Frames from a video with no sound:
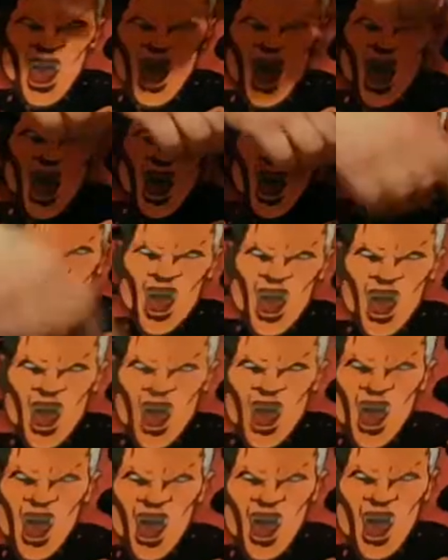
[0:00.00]

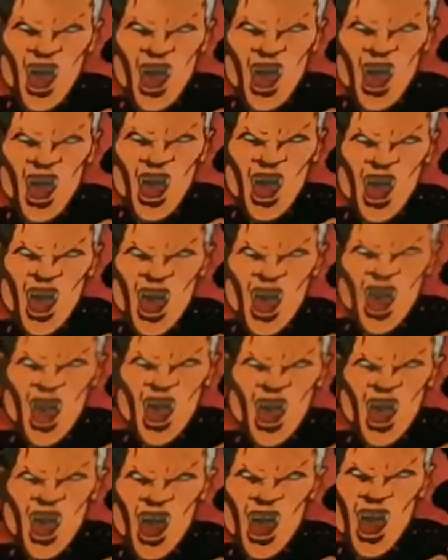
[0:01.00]

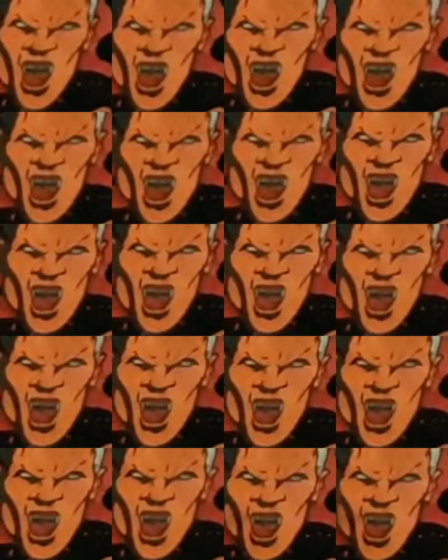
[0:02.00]

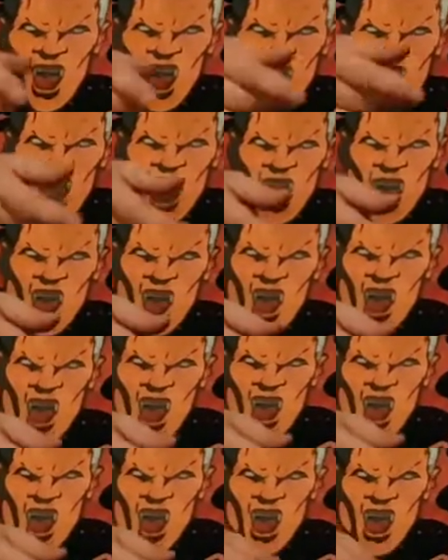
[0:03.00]

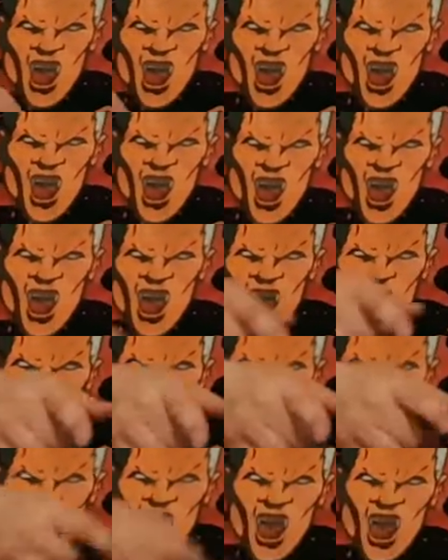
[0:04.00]

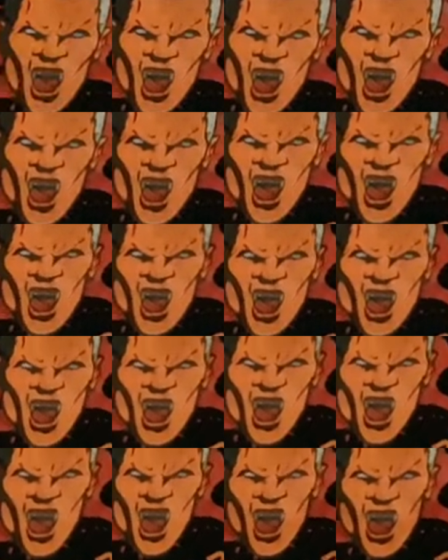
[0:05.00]

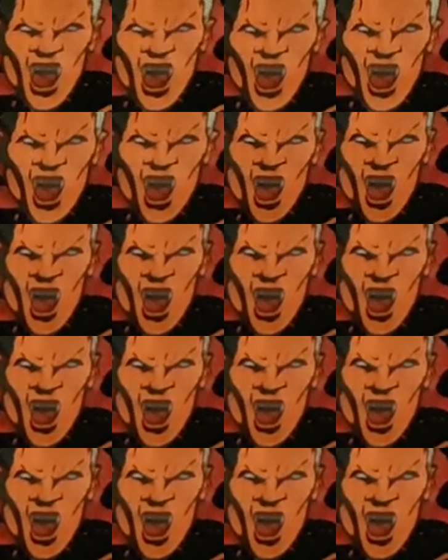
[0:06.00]
(not speaking)